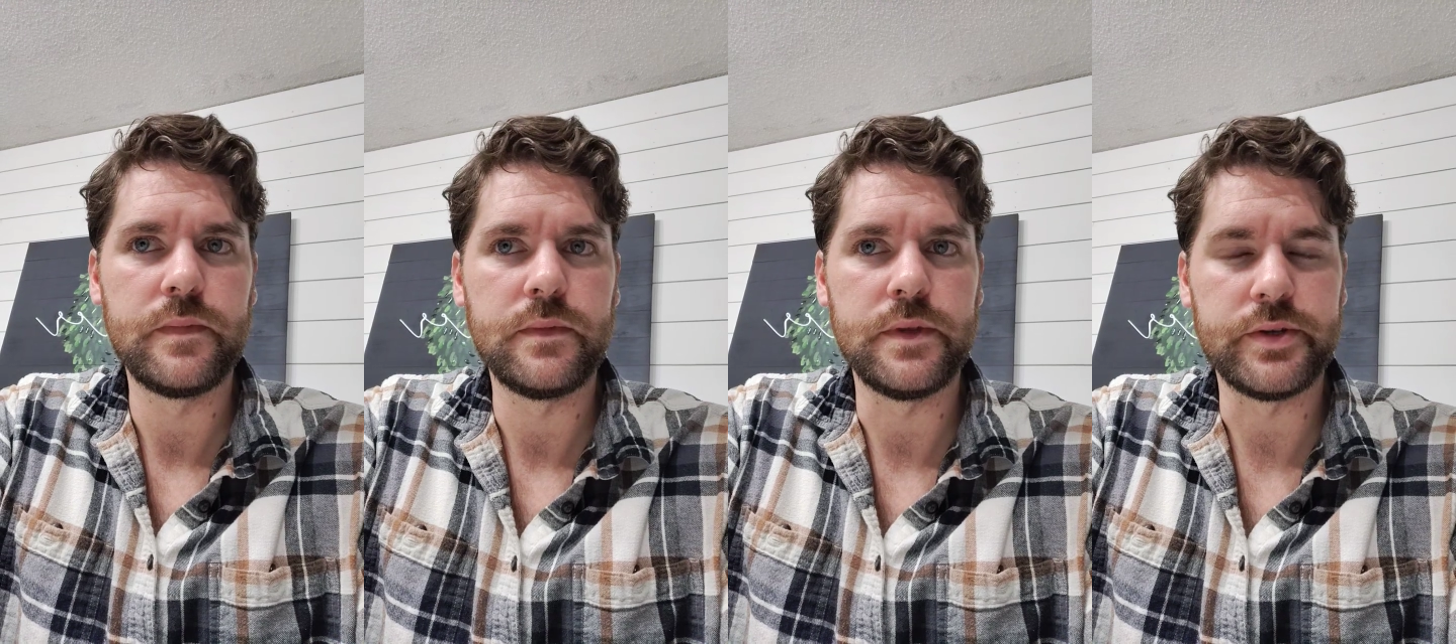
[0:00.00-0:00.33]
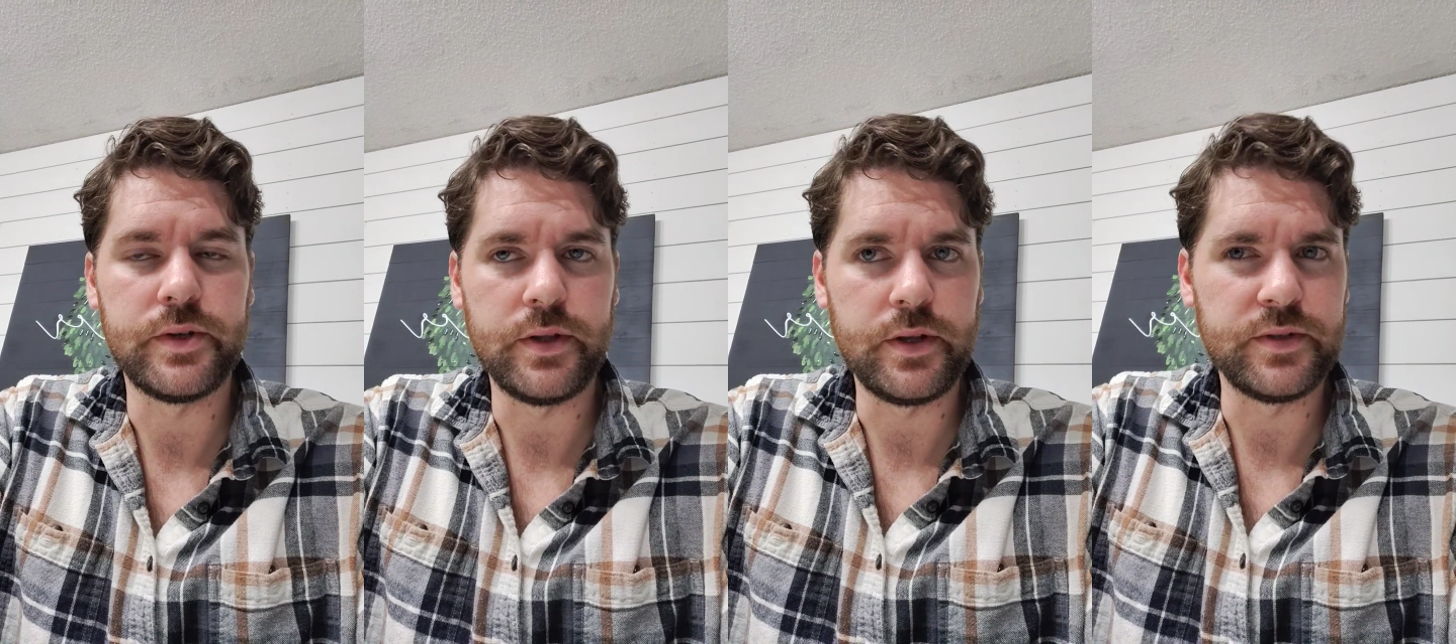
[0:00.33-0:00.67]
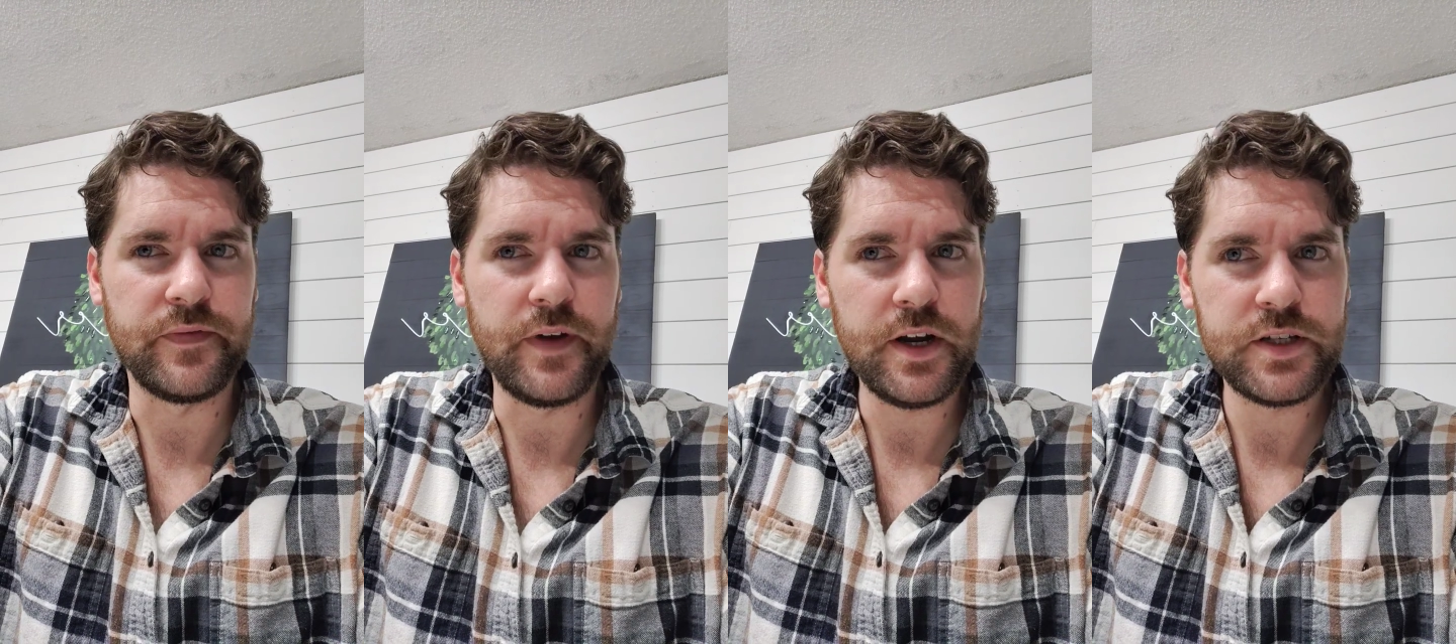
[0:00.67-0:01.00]
There's
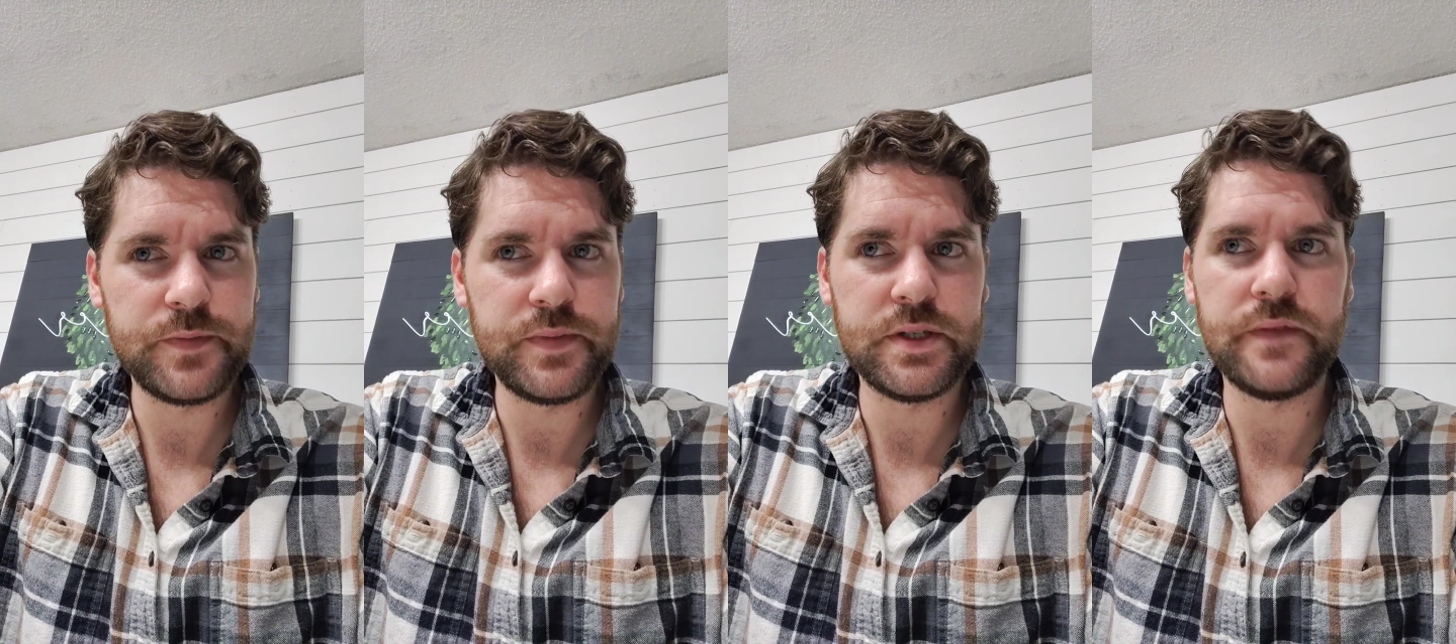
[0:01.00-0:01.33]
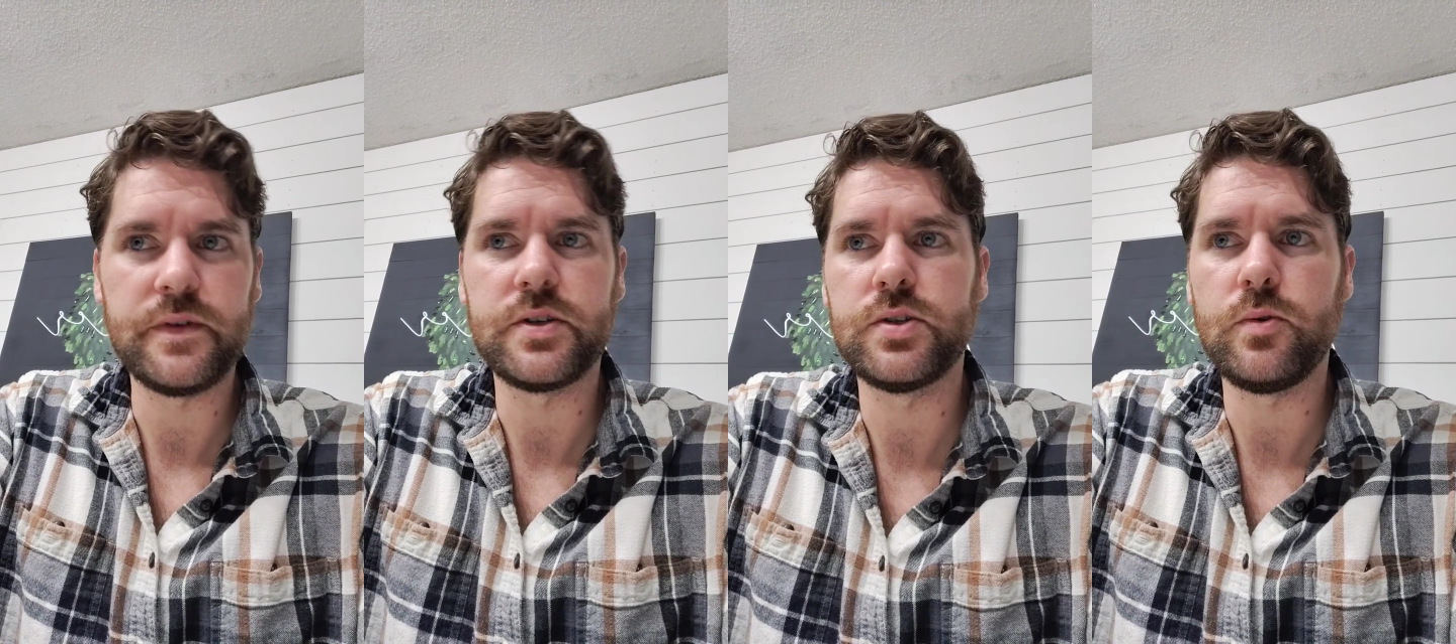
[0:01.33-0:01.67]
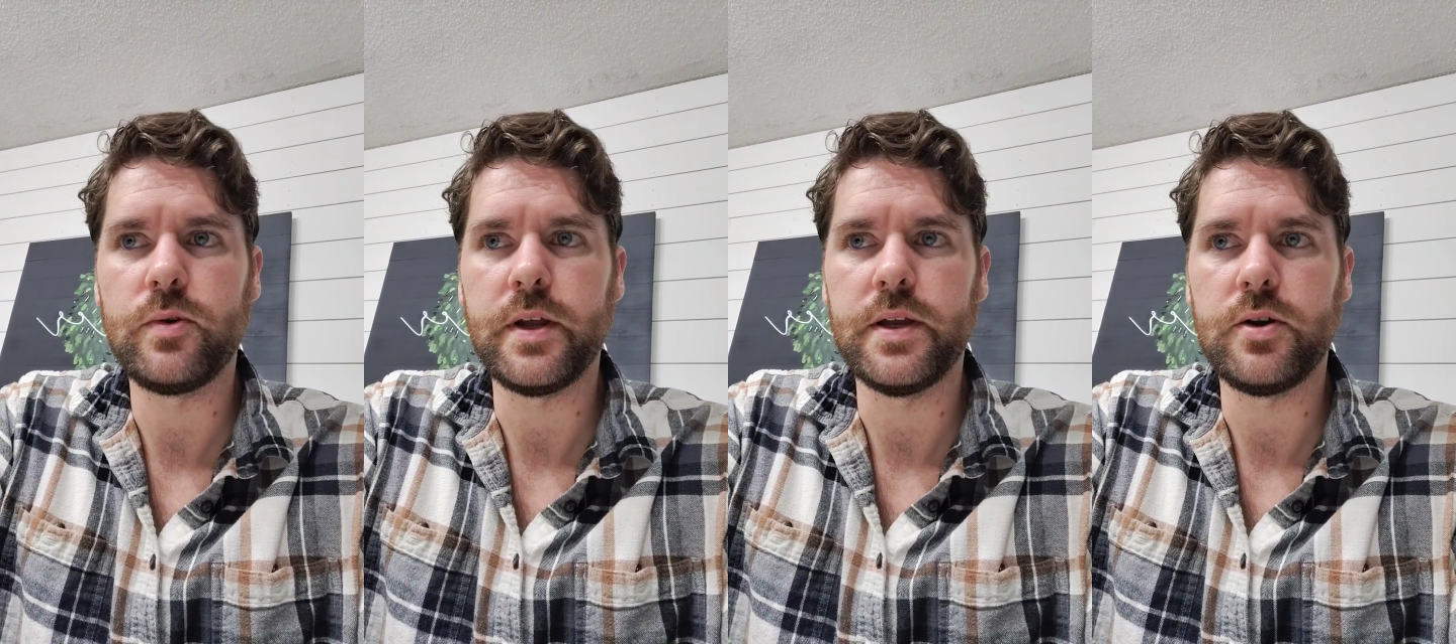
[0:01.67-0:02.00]
a very specific
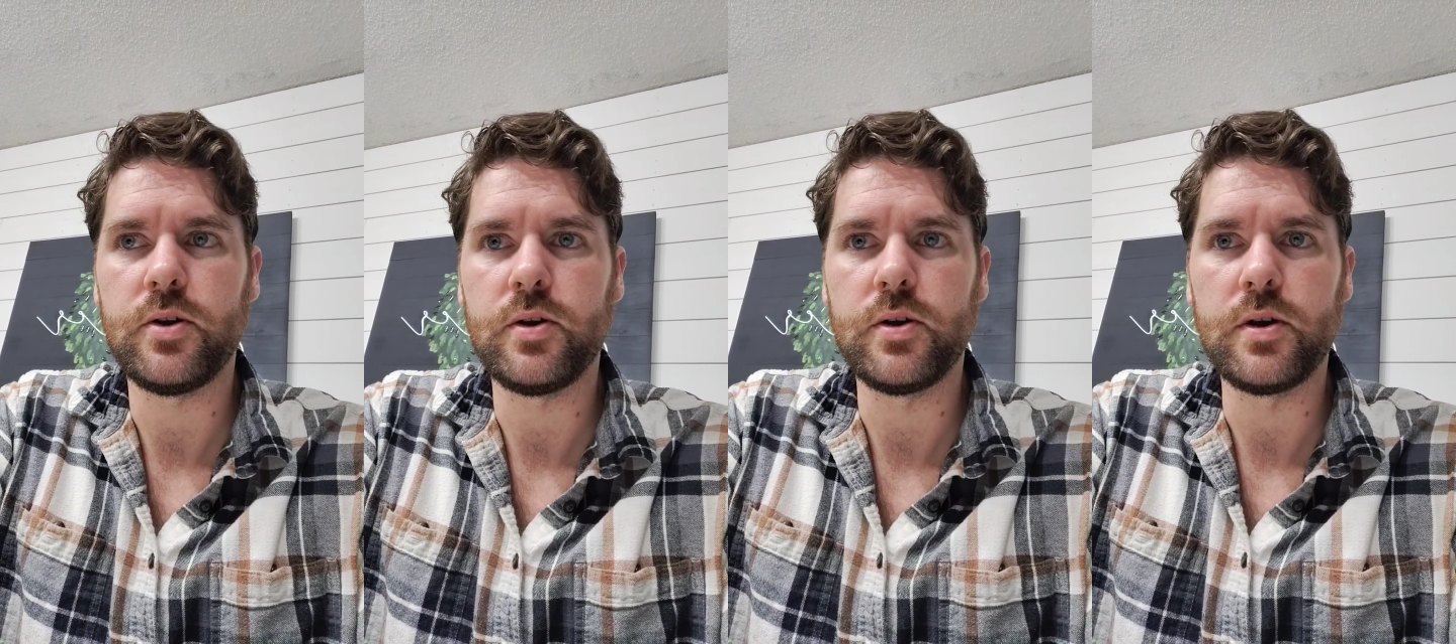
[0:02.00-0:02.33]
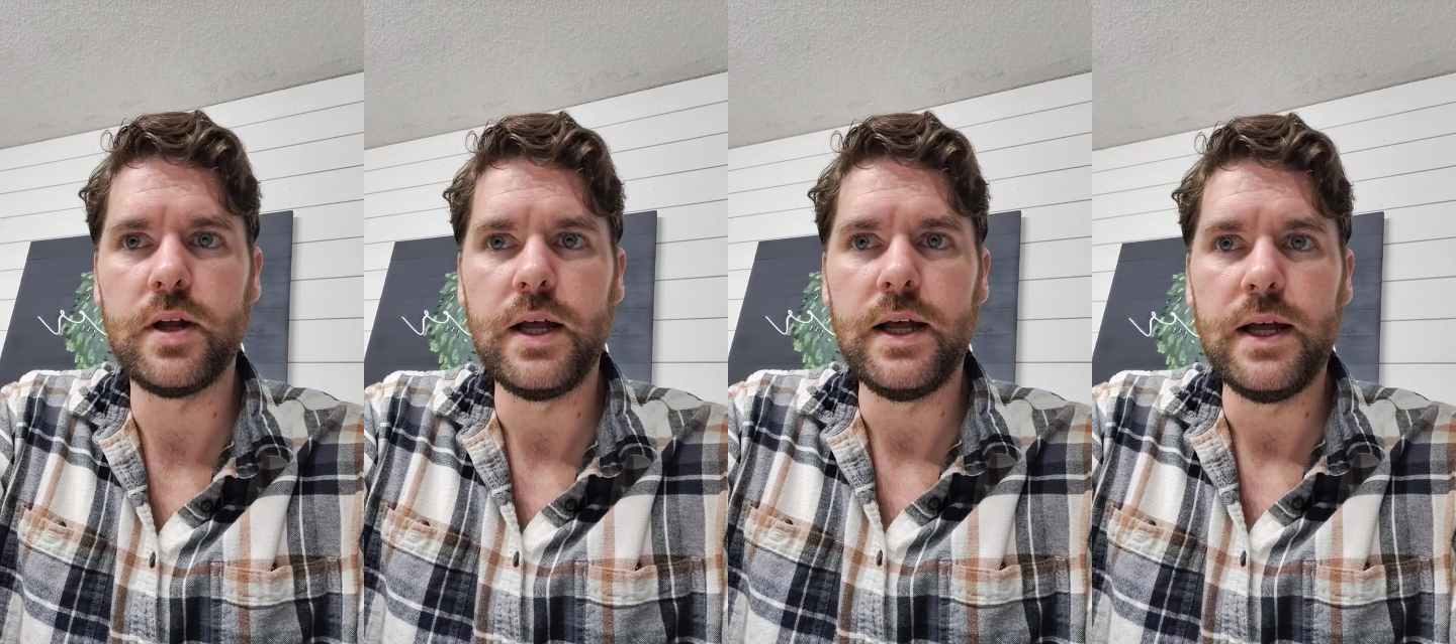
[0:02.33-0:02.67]
story in her